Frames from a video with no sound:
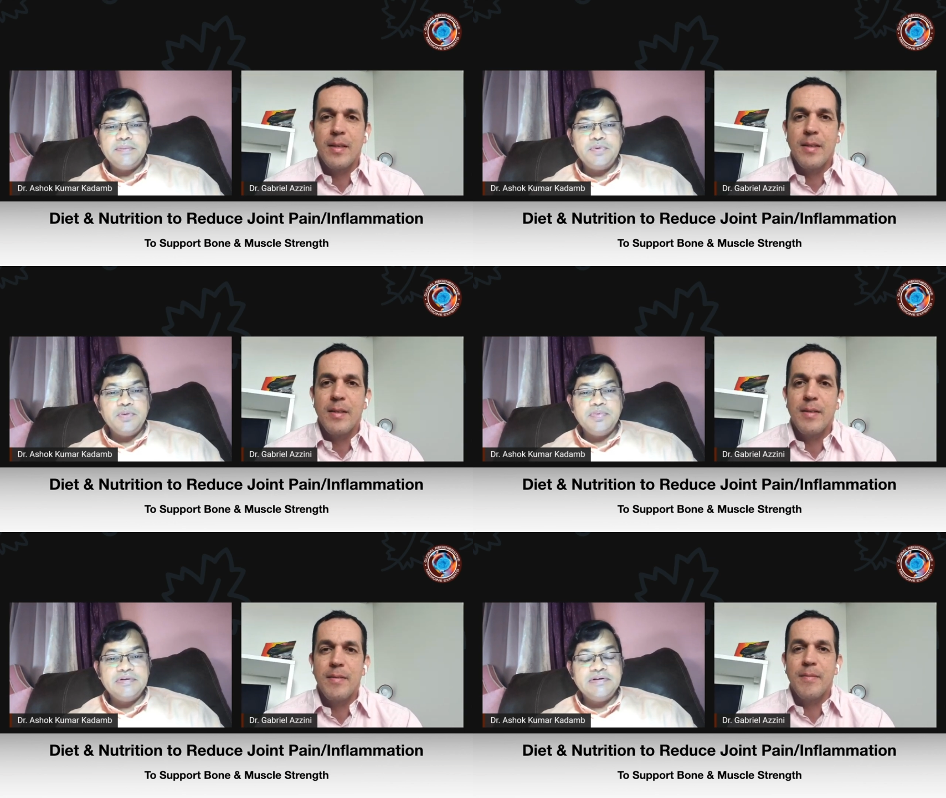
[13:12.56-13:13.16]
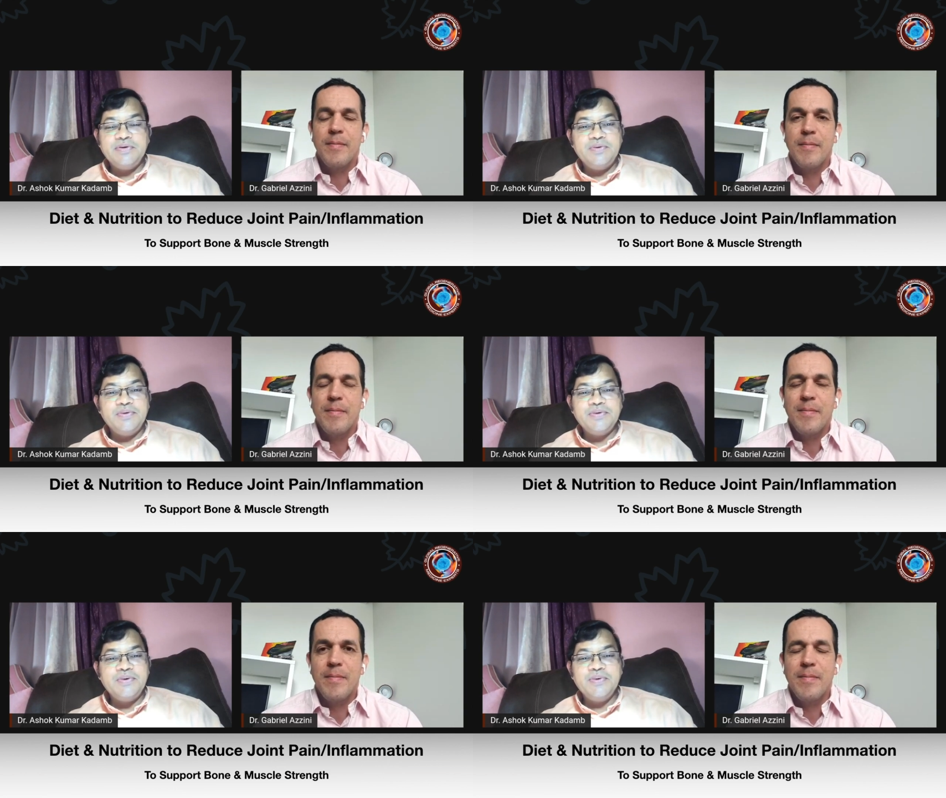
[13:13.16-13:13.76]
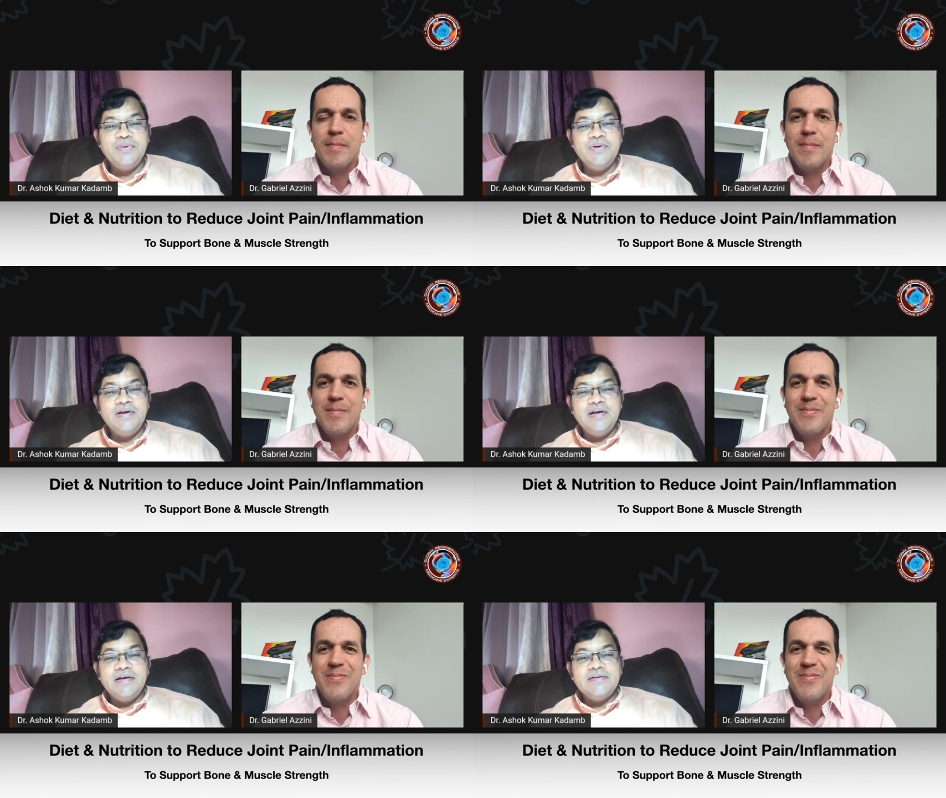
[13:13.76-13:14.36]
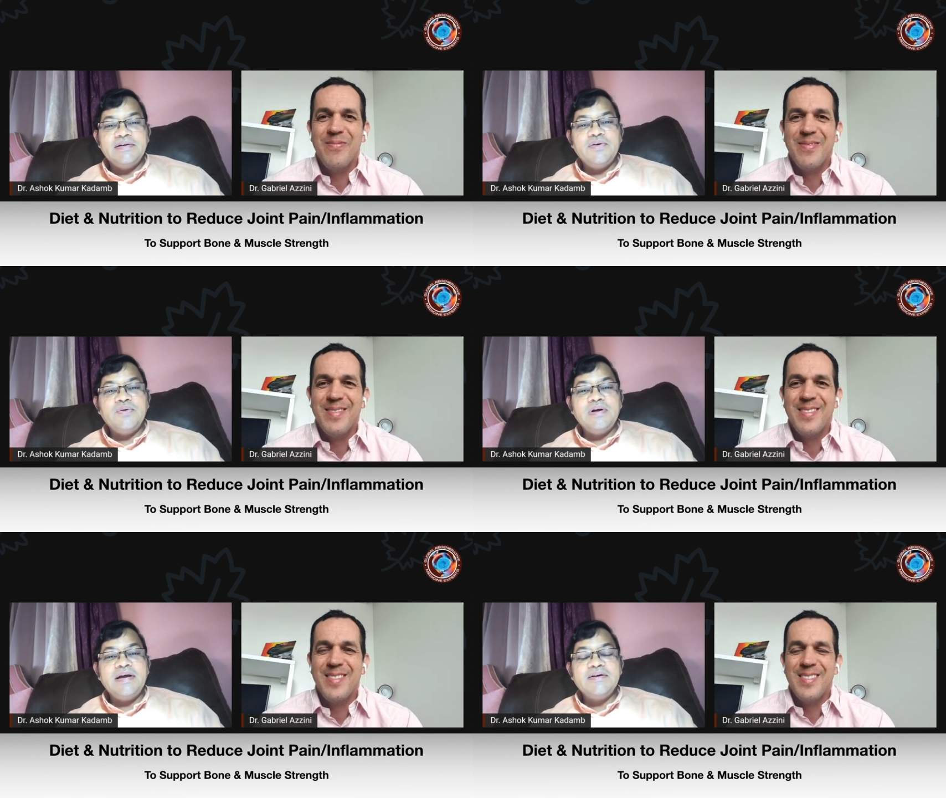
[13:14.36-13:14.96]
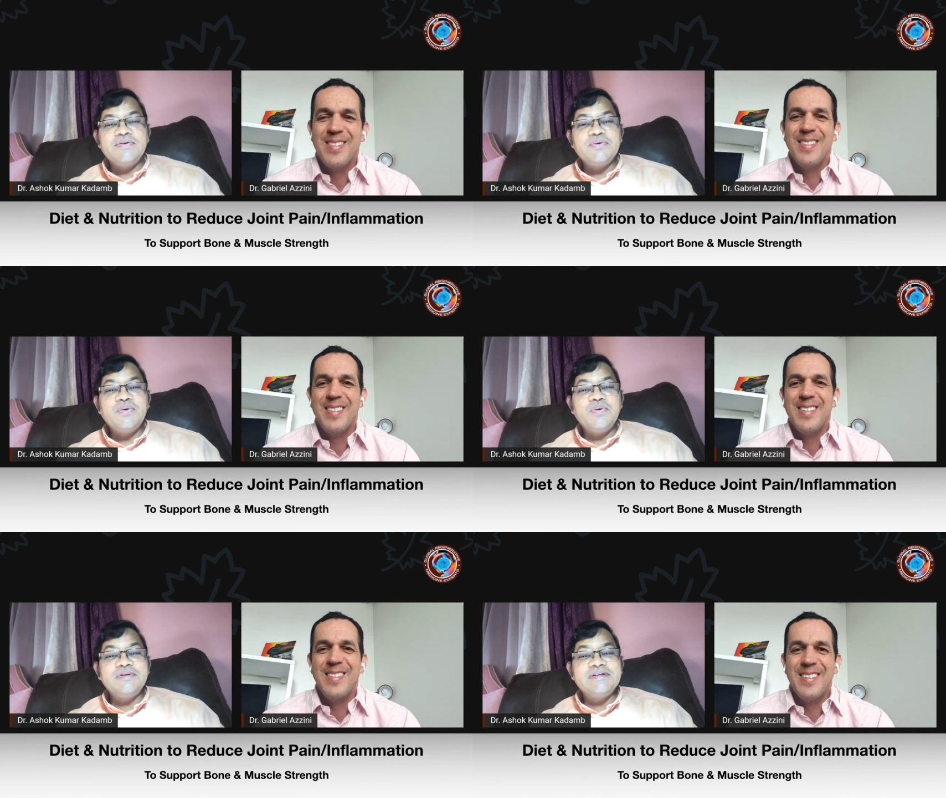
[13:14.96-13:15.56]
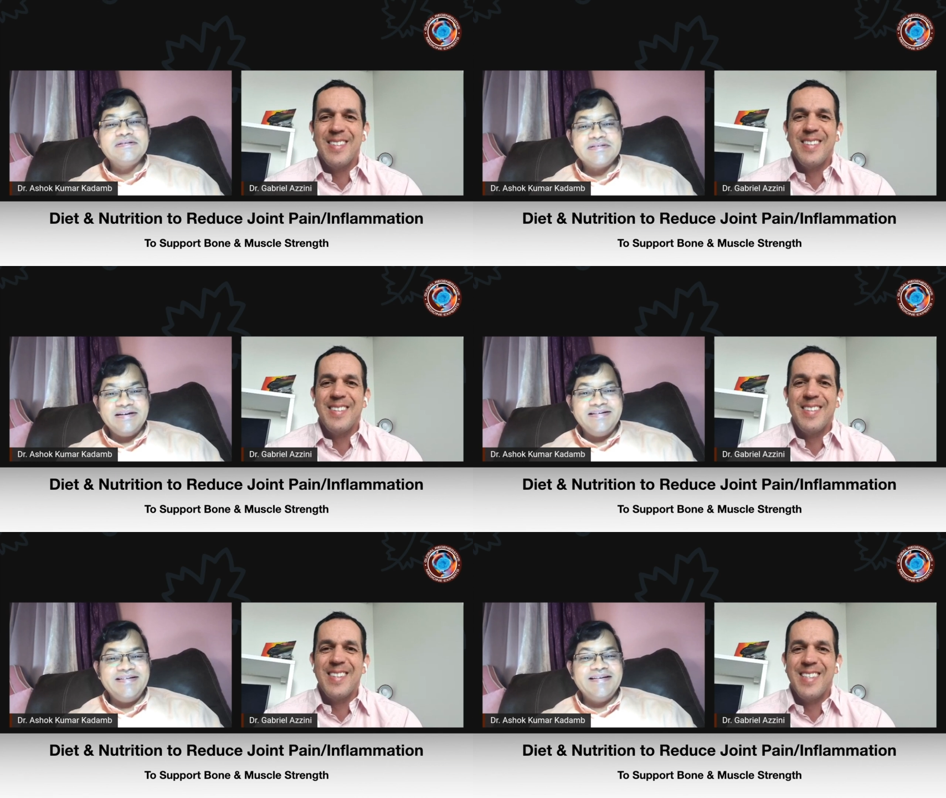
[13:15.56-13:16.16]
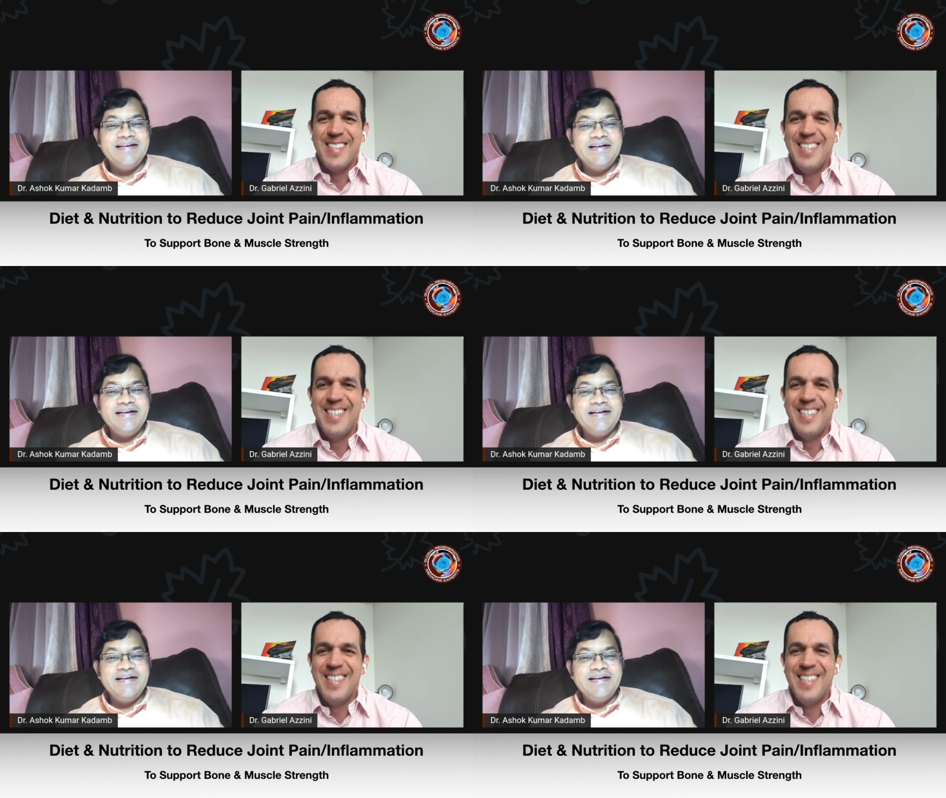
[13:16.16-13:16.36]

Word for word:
Speaker 1: the people they don't go, they don't like to go in the sun.